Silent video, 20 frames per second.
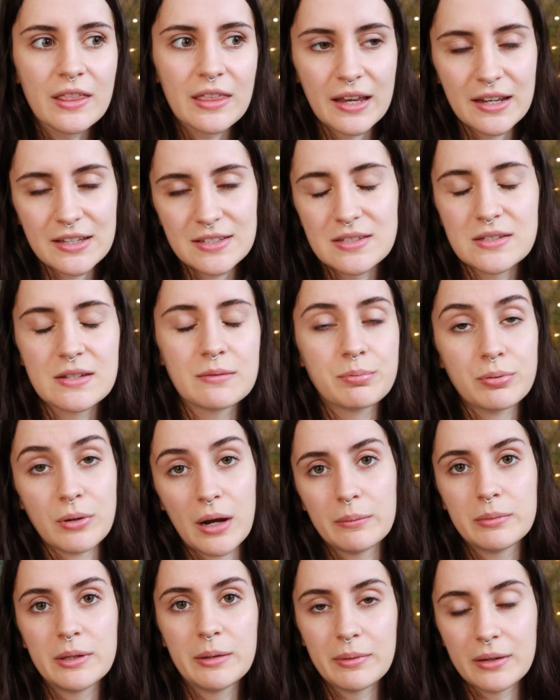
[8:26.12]
things have
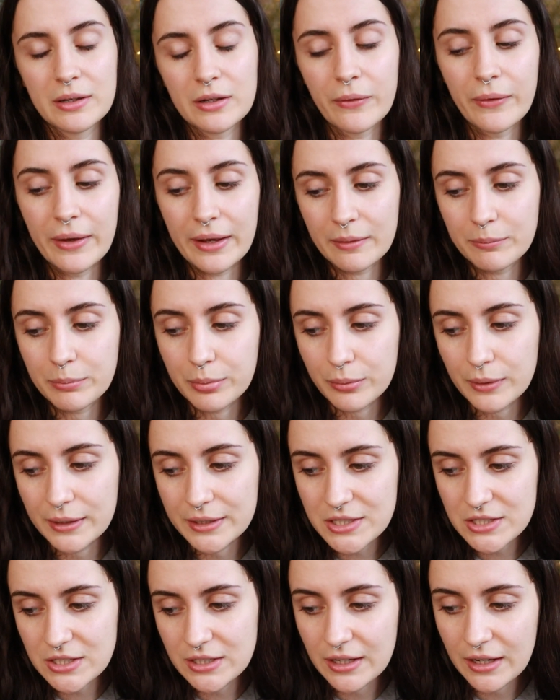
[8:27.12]
probably been going
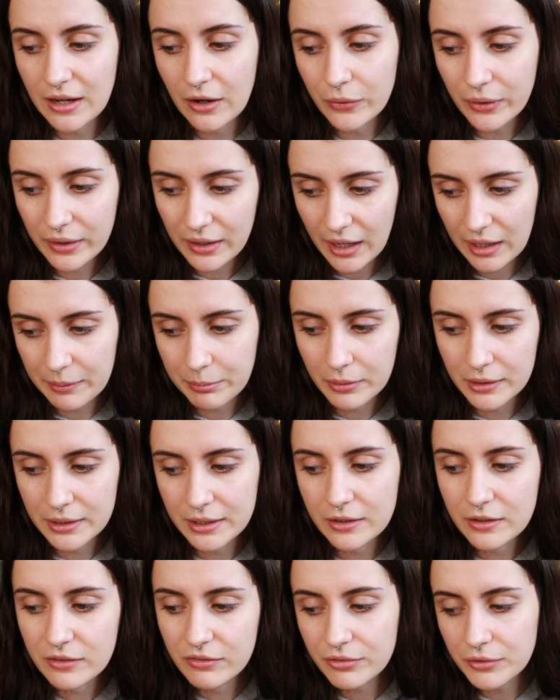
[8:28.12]
pretty okay
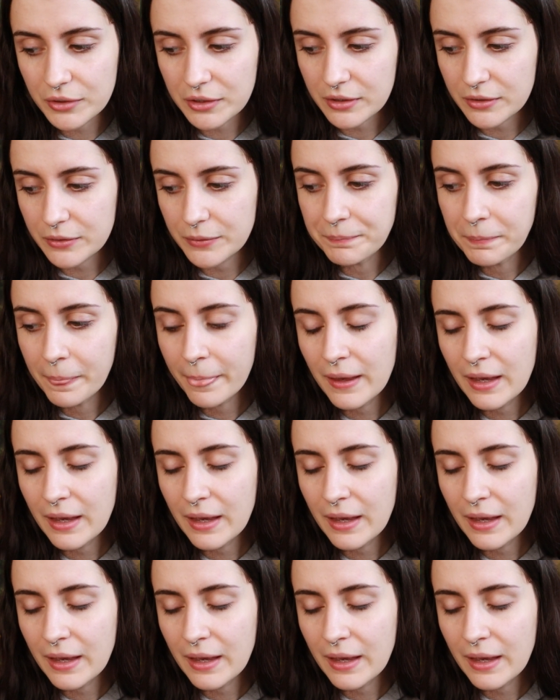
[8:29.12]
pretty good for you